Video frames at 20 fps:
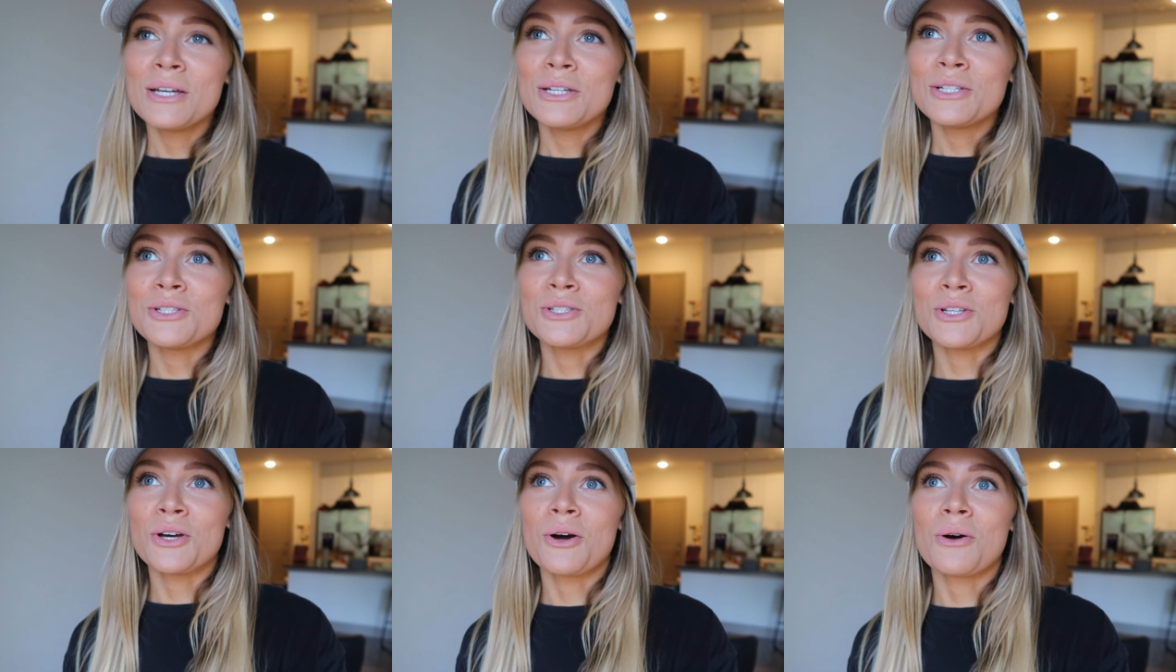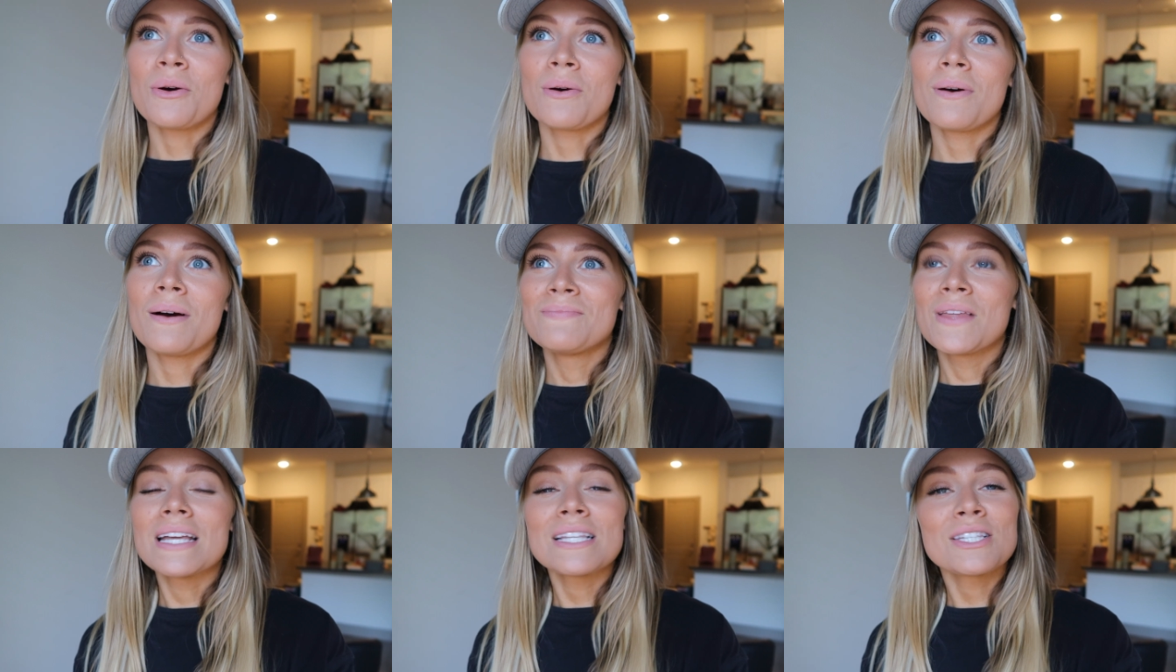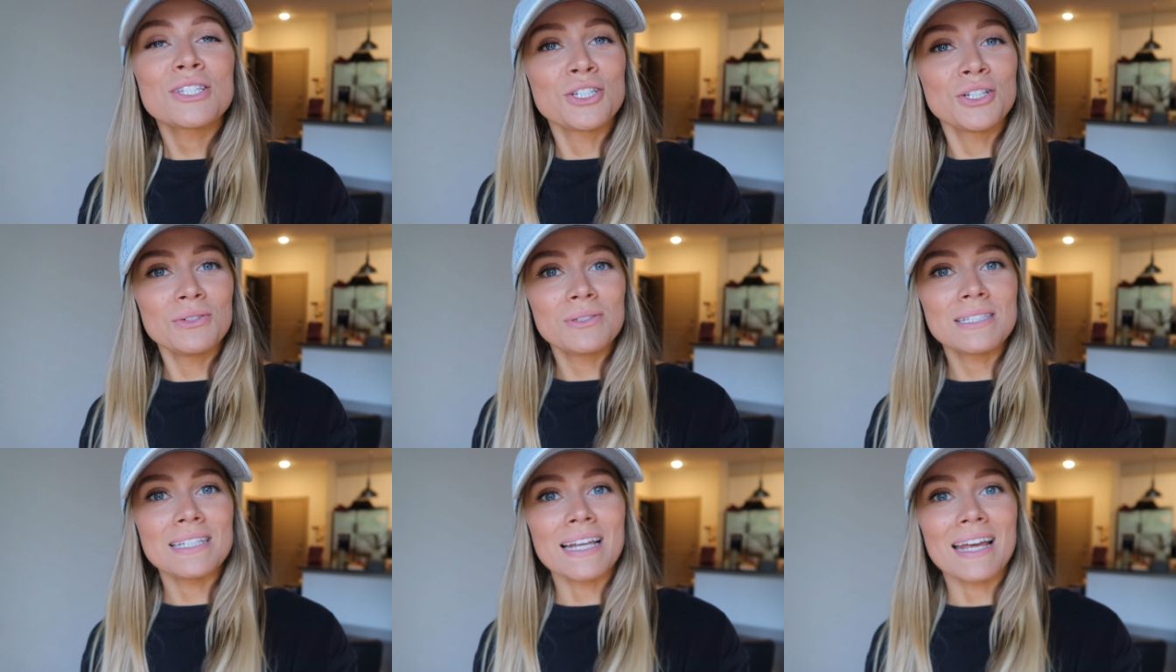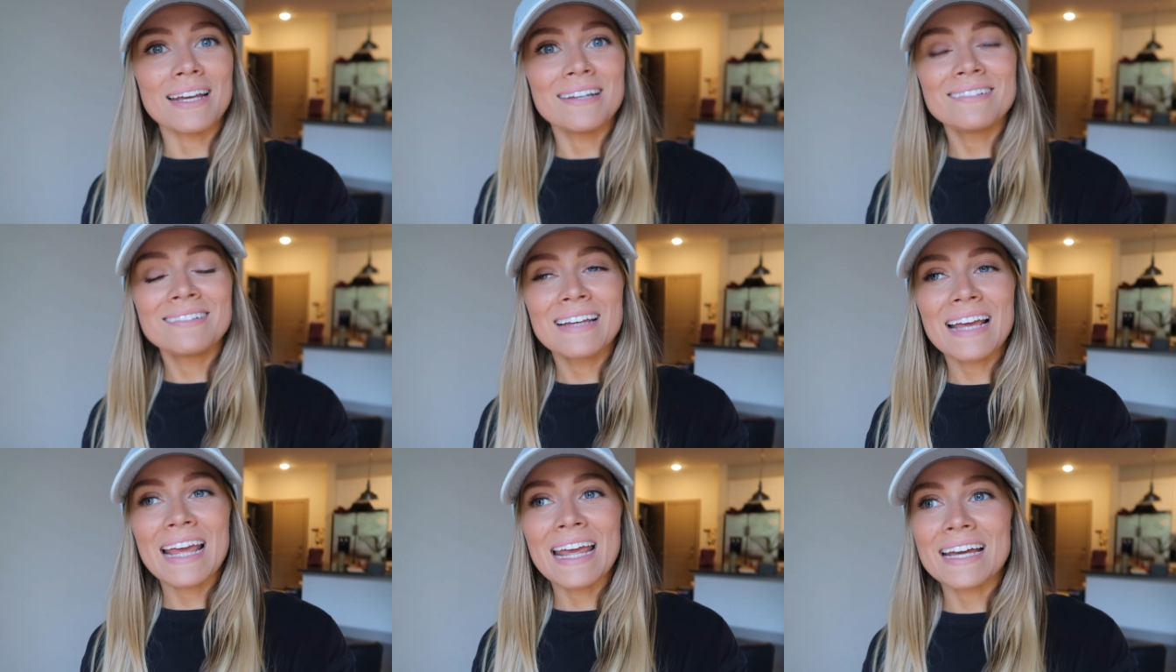So it's
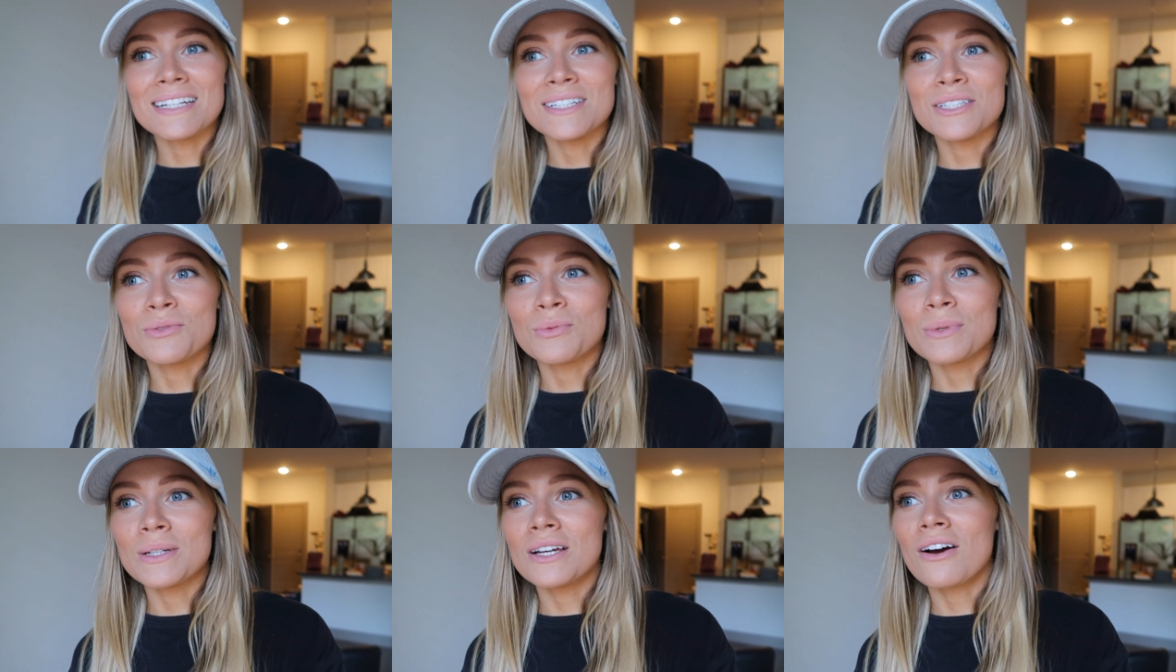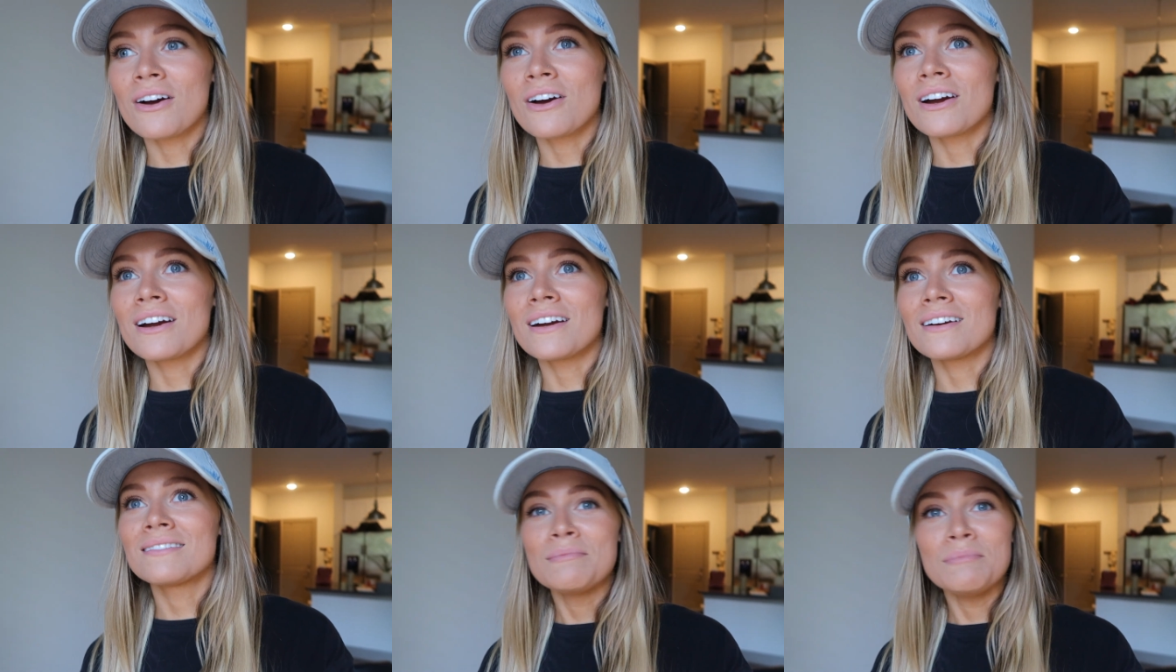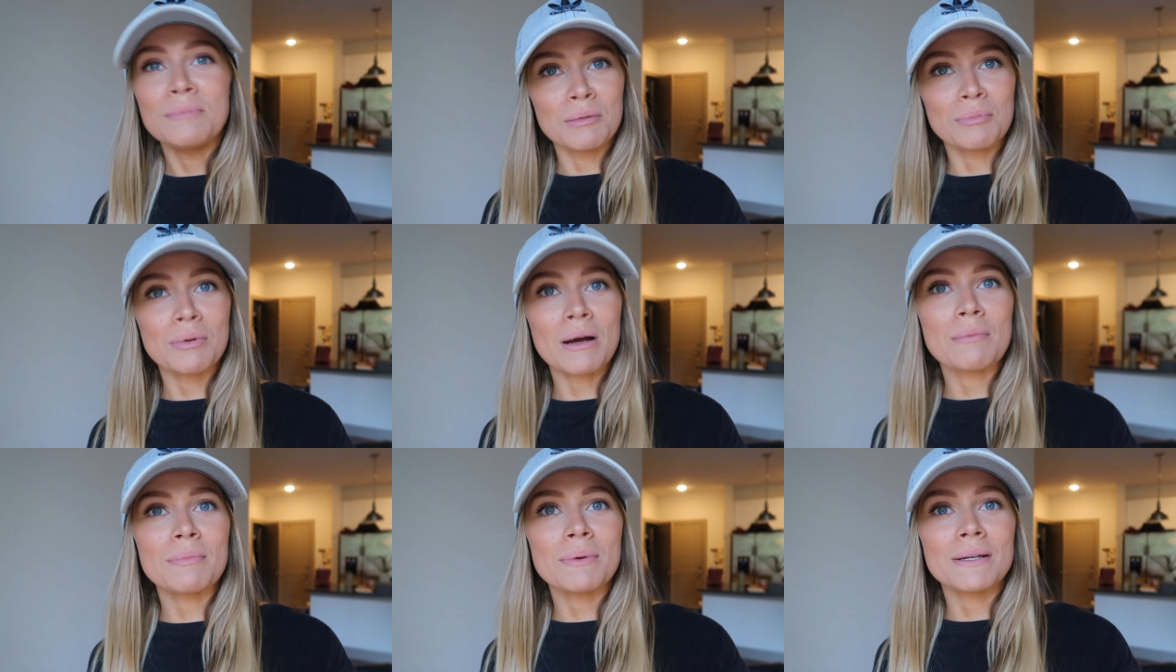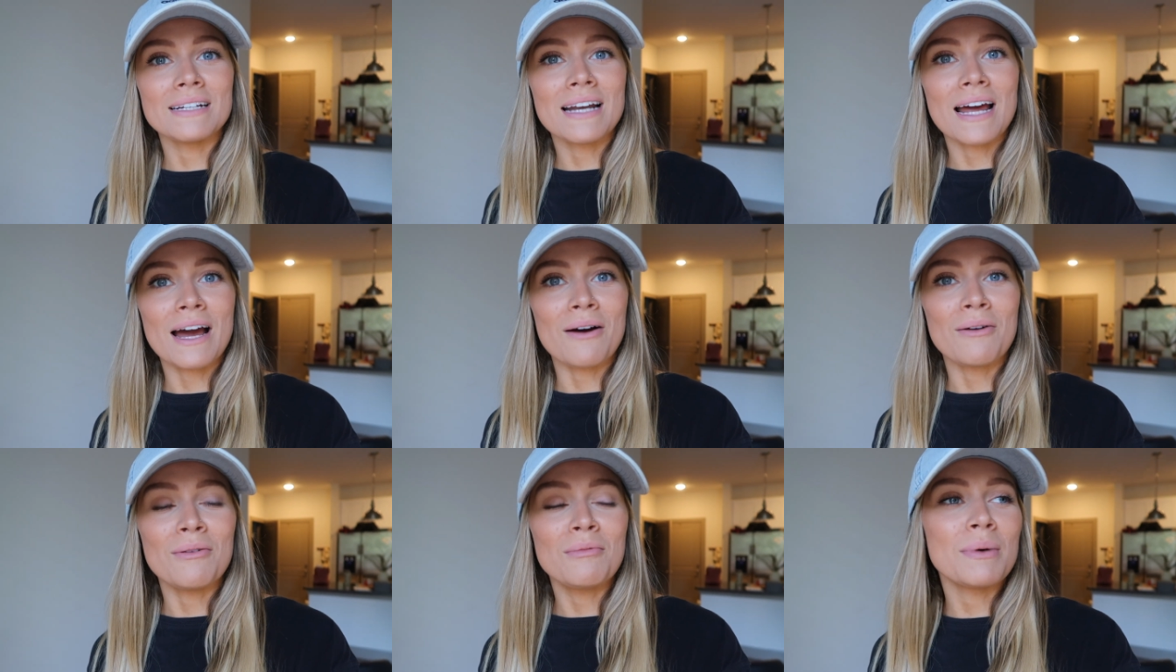Tuesday and we are meal prepping
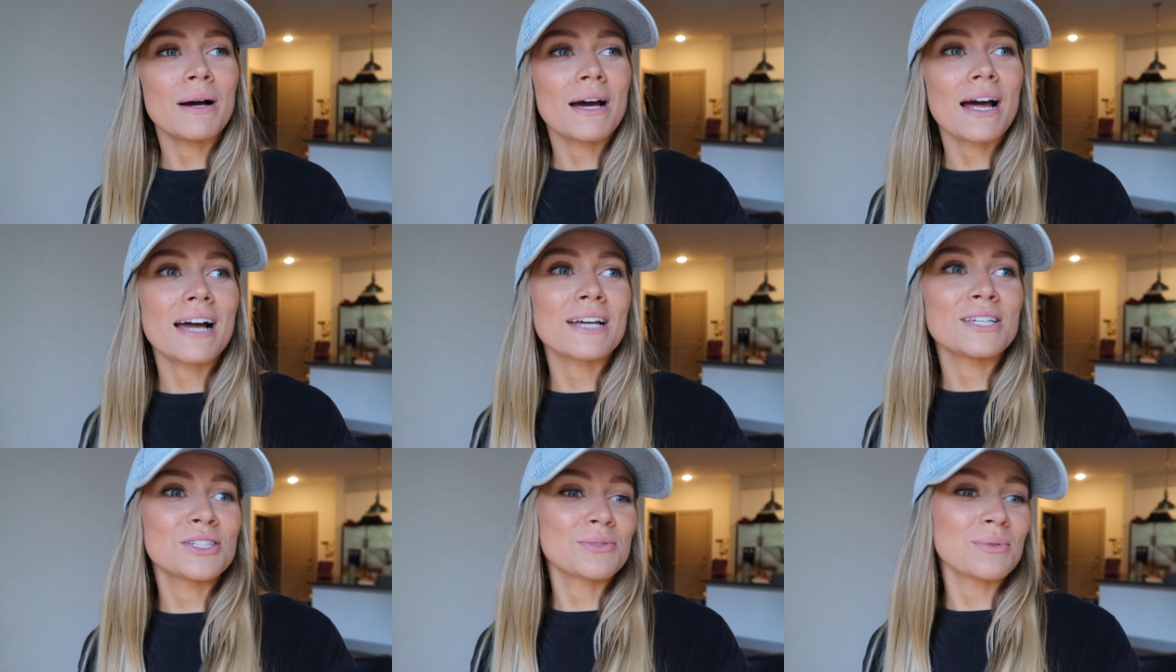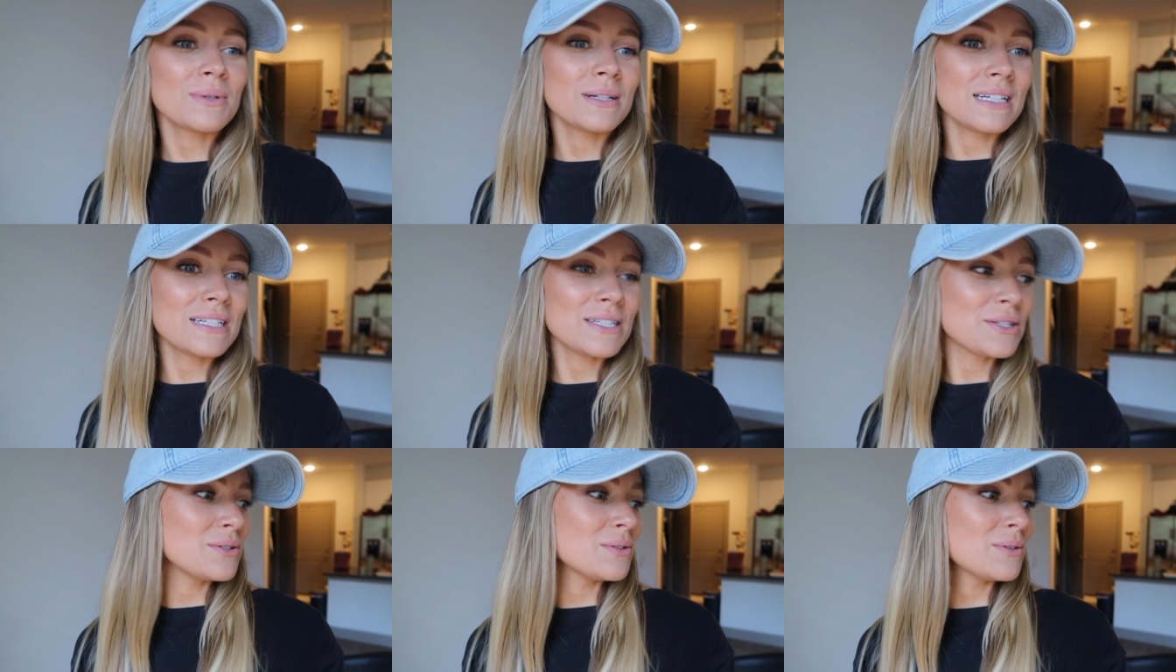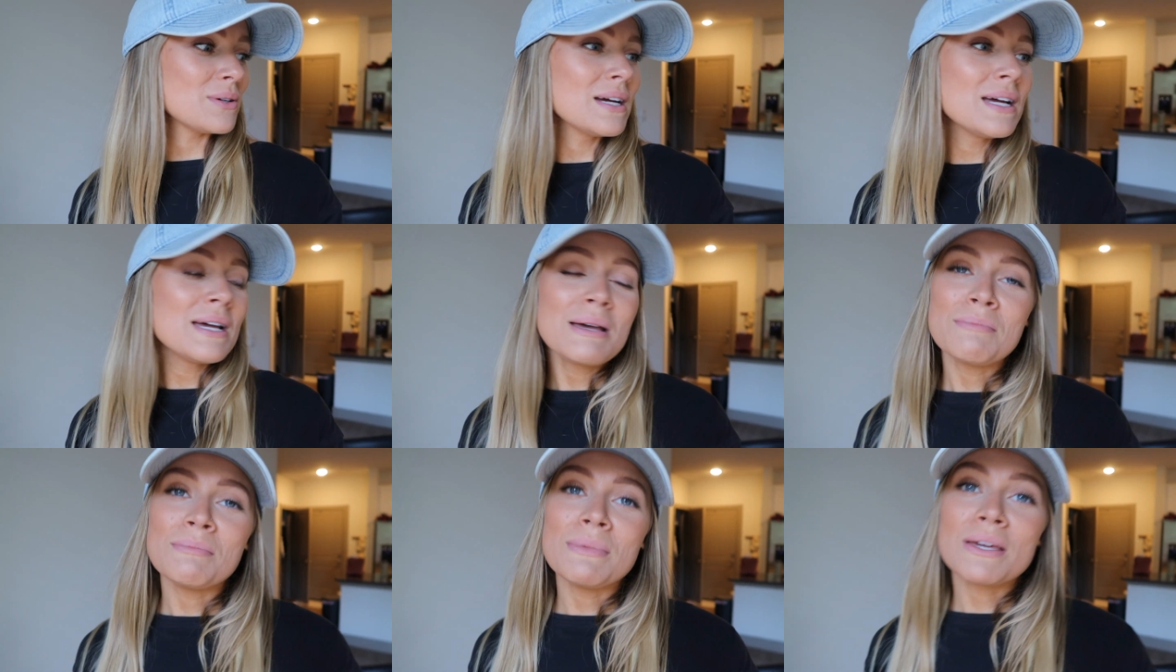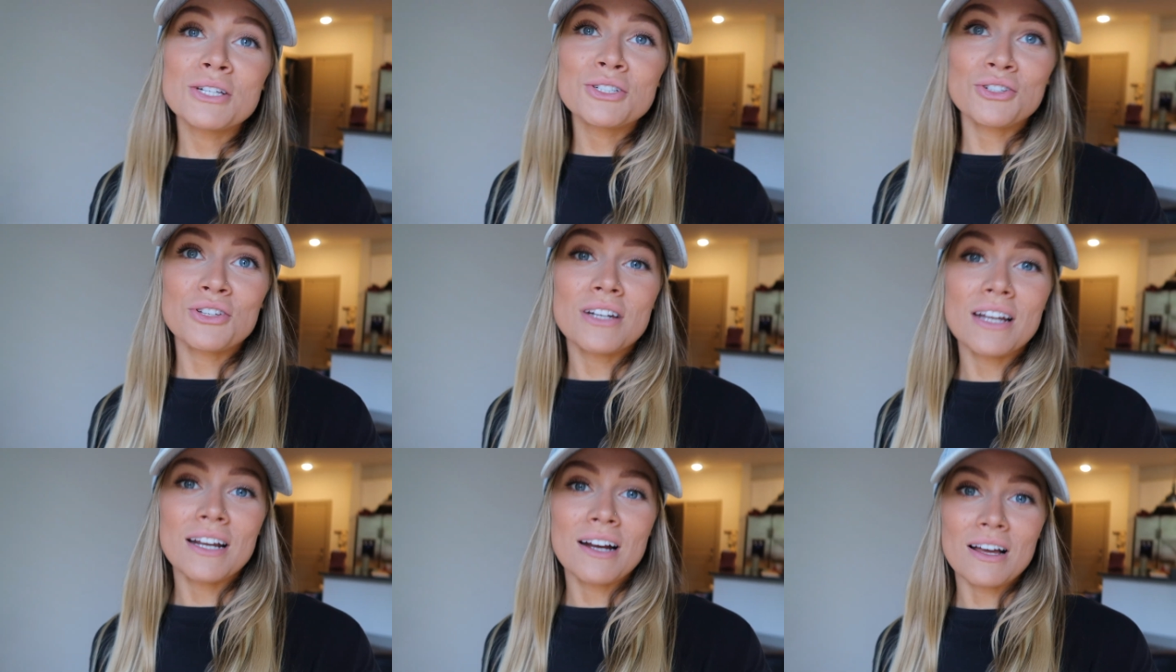now, but I just wanted to make
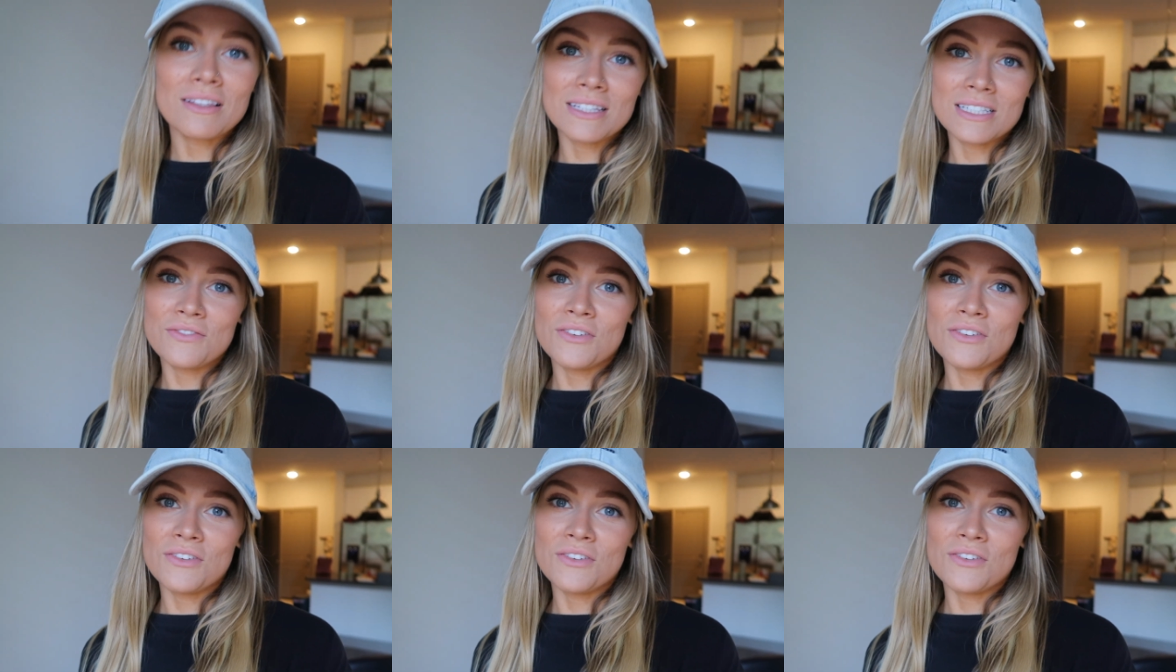sure that I got this